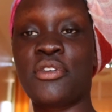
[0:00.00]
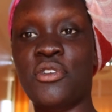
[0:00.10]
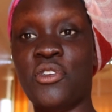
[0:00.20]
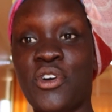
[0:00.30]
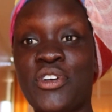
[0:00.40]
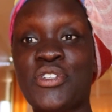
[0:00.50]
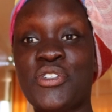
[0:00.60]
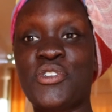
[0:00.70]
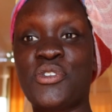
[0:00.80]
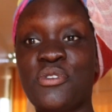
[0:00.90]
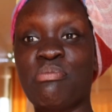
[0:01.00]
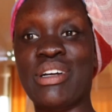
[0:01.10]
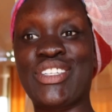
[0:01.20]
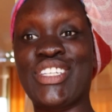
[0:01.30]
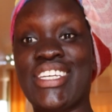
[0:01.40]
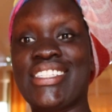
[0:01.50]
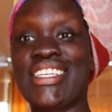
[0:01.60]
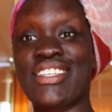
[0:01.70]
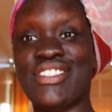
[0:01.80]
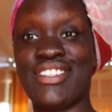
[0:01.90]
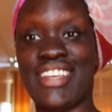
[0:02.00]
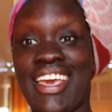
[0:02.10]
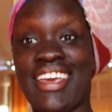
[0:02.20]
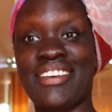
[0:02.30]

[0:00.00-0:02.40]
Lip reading: Not too much eating today.